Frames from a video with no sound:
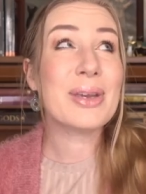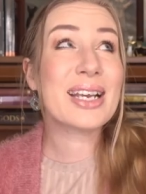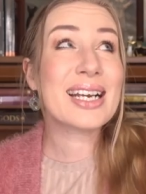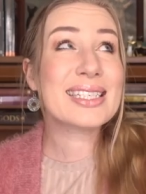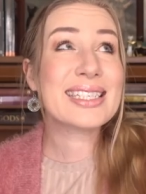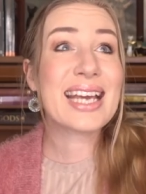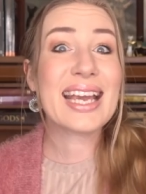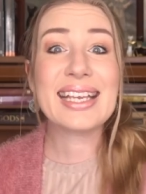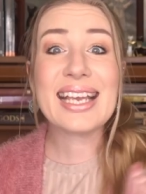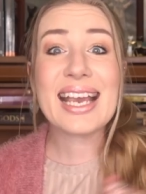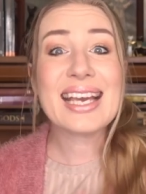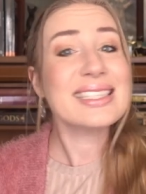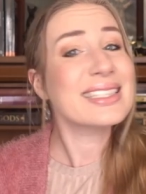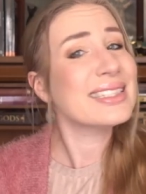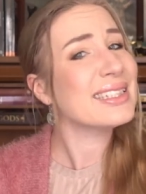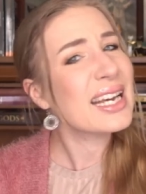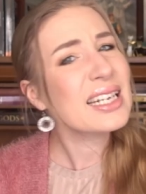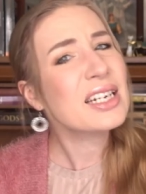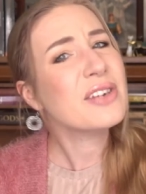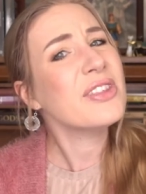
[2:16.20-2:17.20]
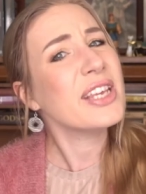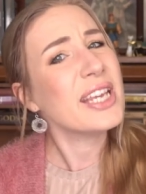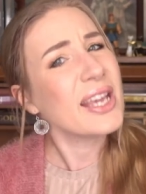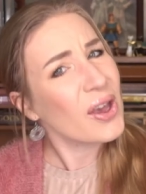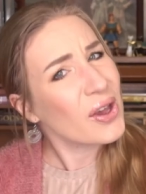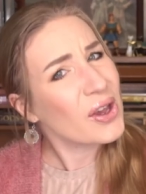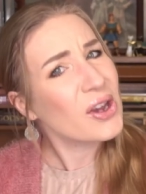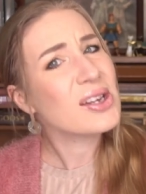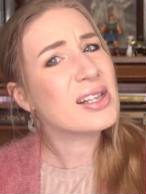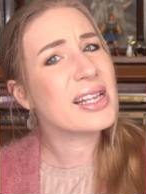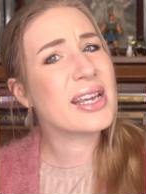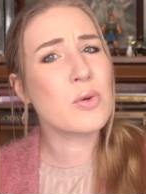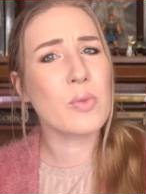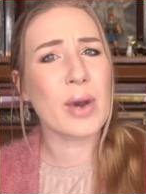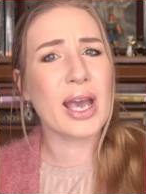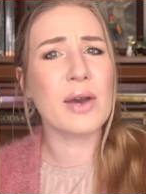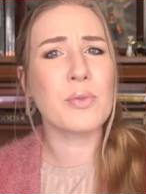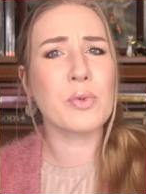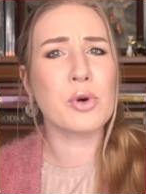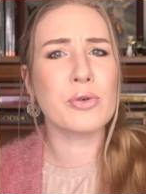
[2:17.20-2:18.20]
because I guess none of the early
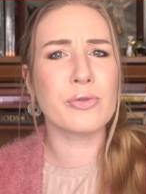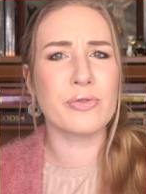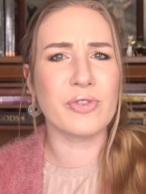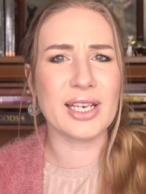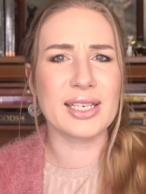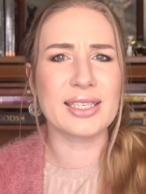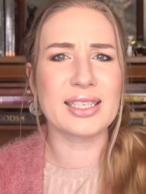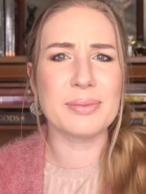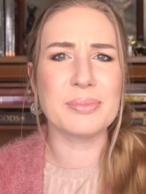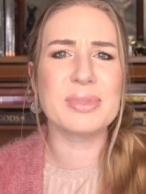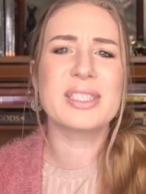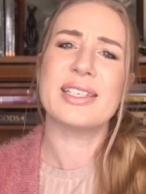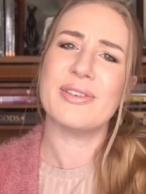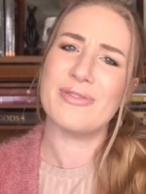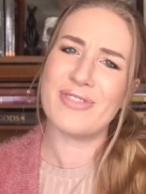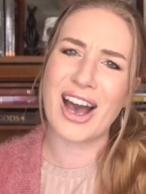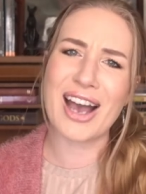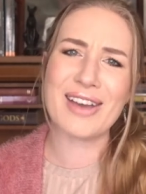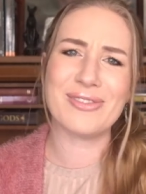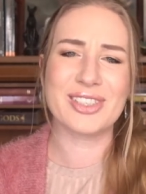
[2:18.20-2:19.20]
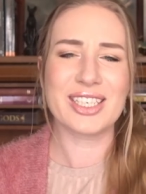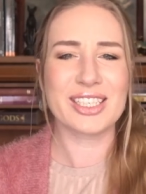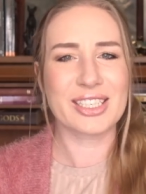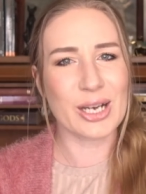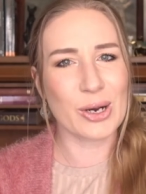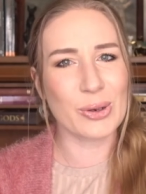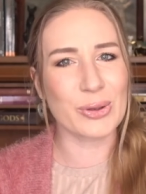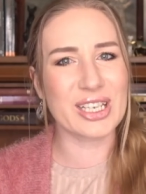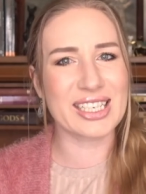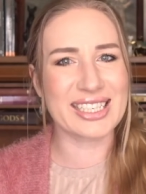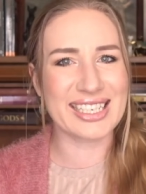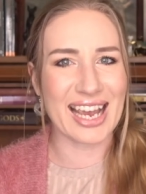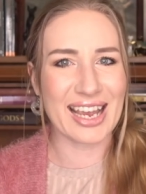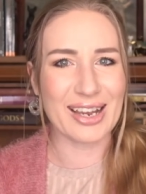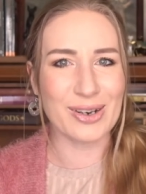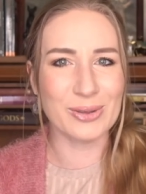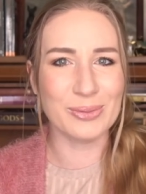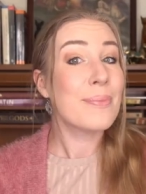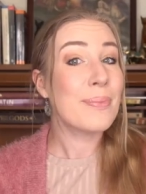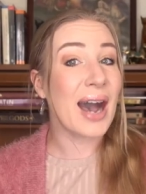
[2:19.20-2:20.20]
werewolf victims survived to tell the
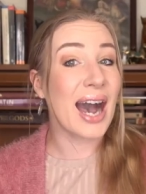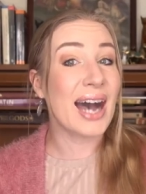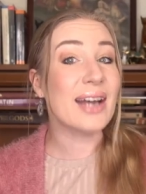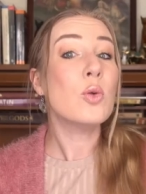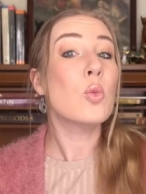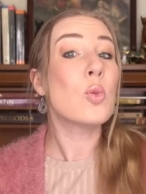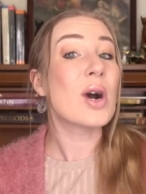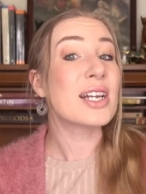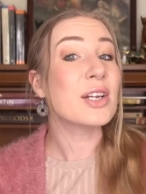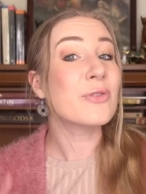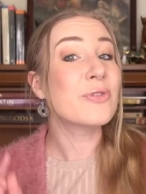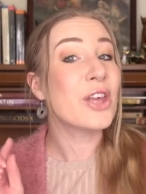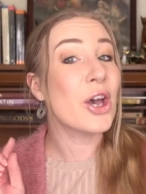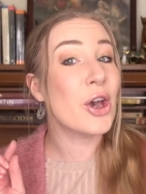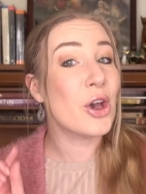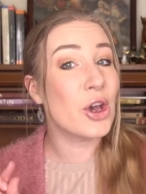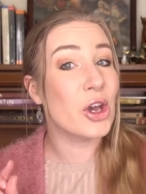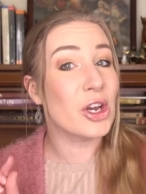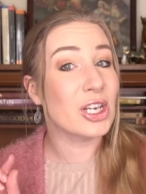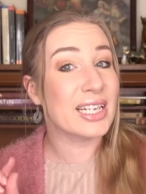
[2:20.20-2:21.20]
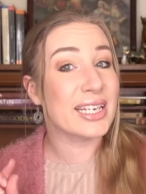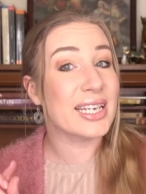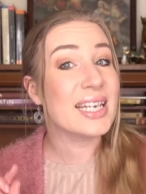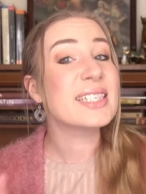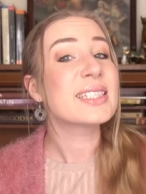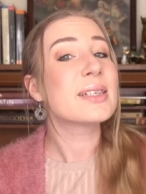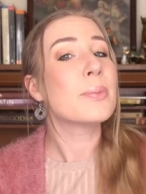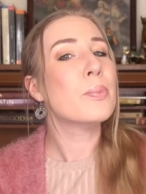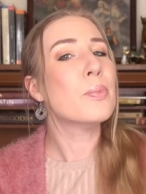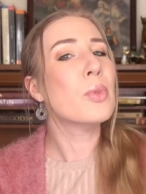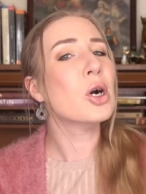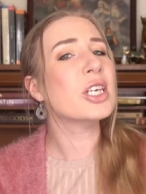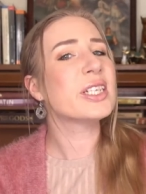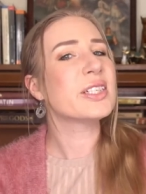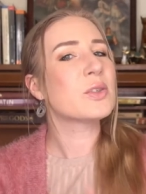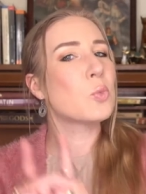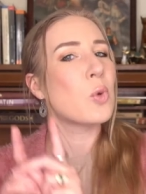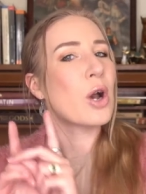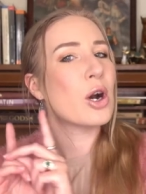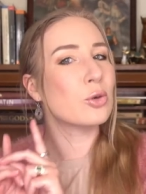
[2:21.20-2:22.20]
tale. But one of the earliest,
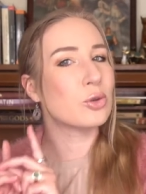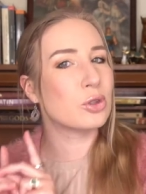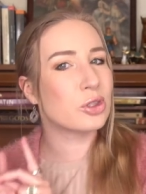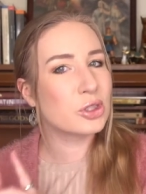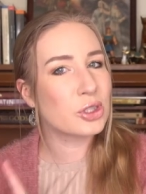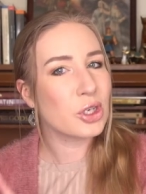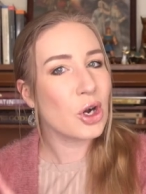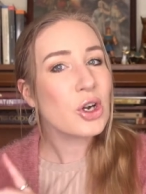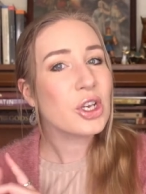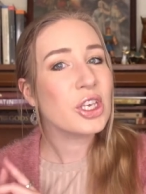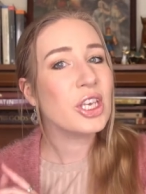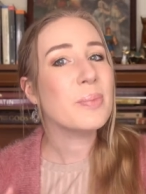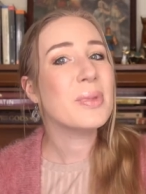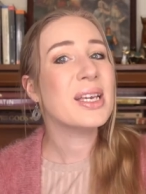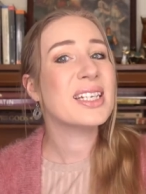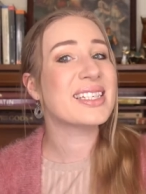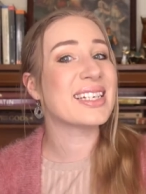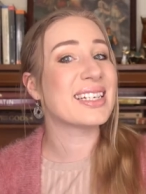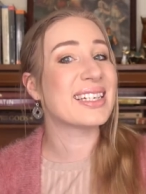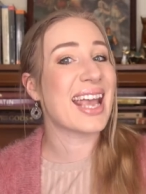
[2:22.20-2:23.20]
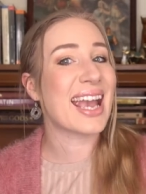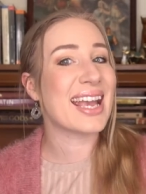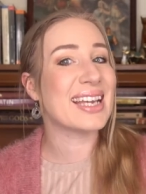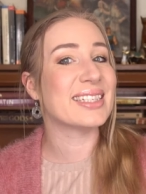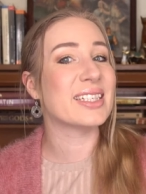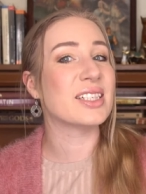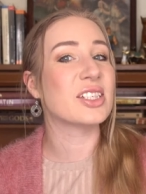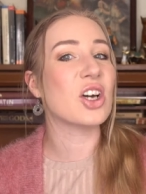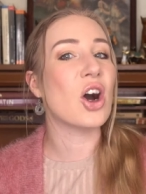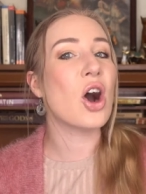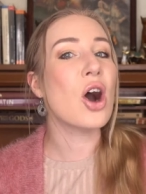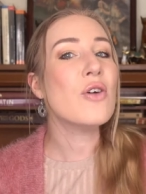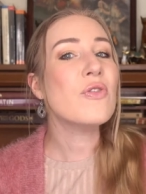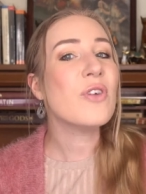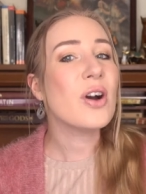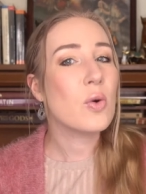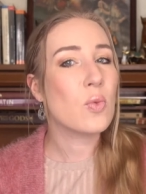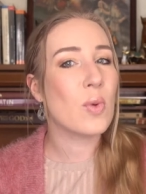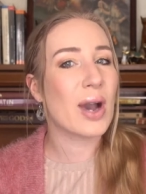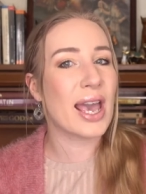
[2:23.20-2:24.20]
most well documented cases of
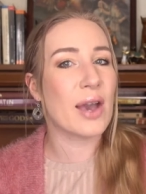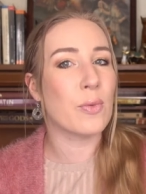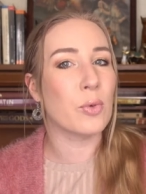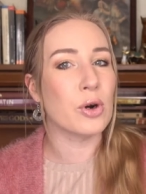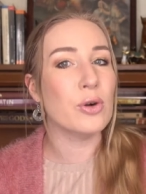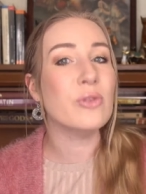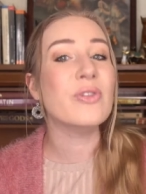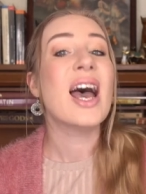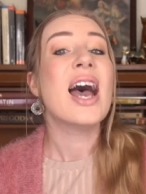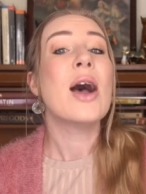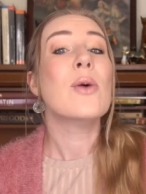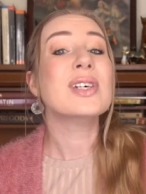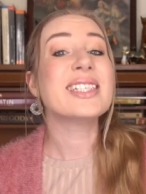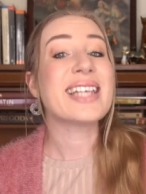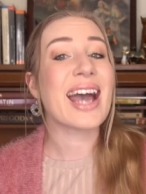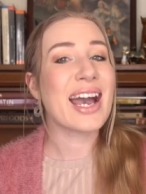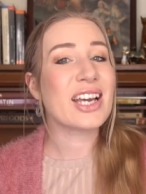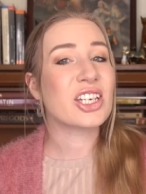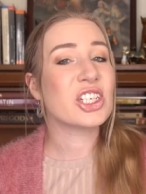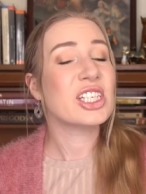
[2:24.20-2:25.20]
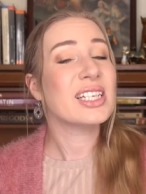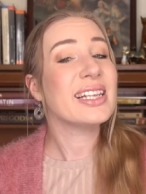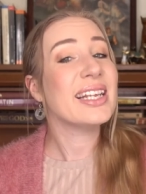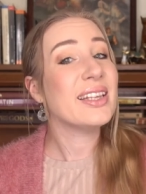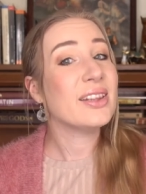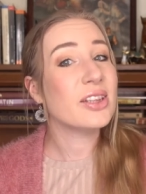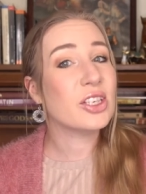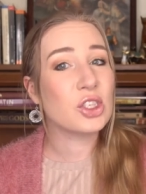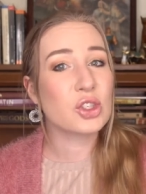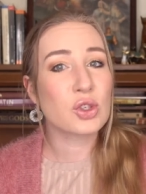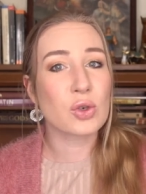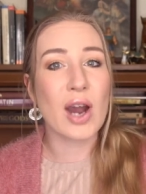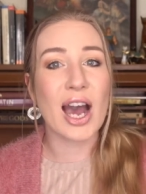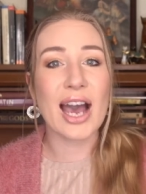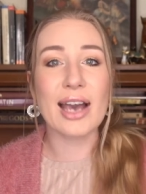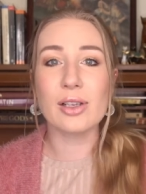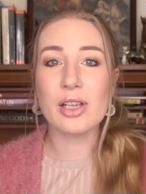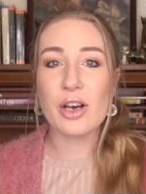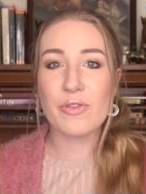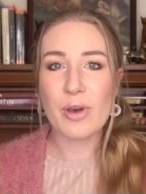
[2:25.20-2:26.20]
a werewolf was actually the
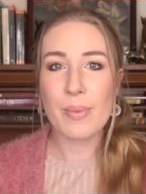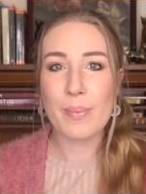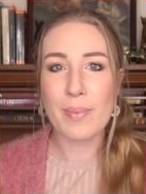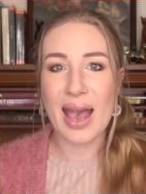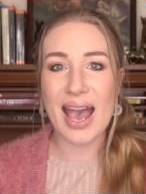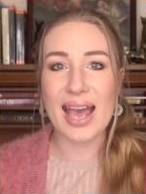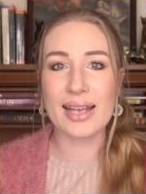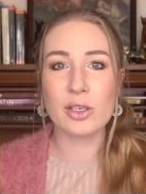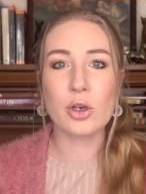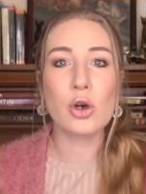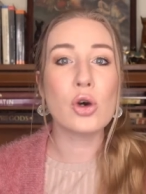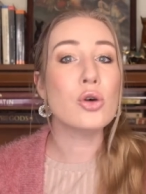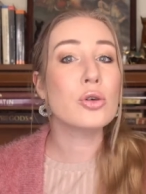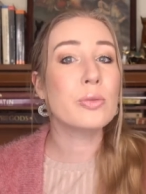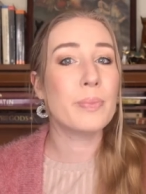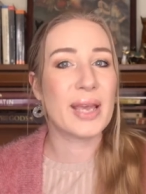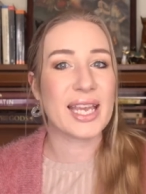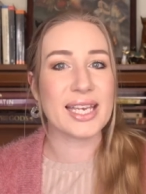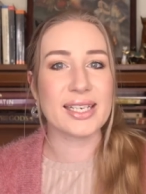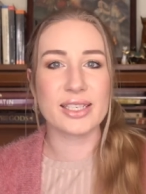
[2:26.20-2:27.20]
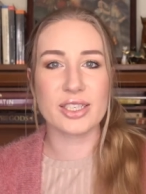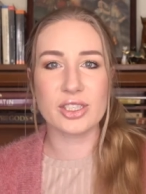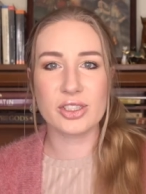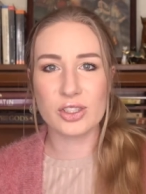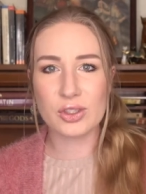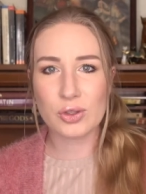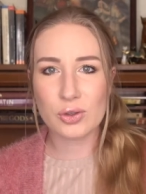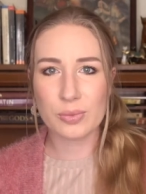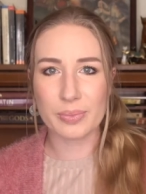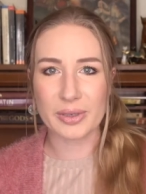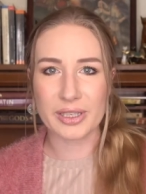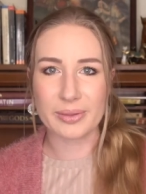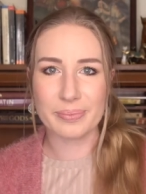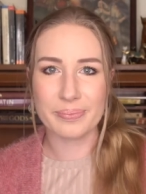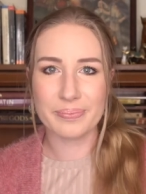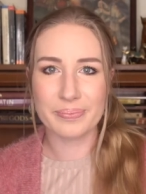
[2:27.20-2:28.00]
trial of a man called Peter Steuben.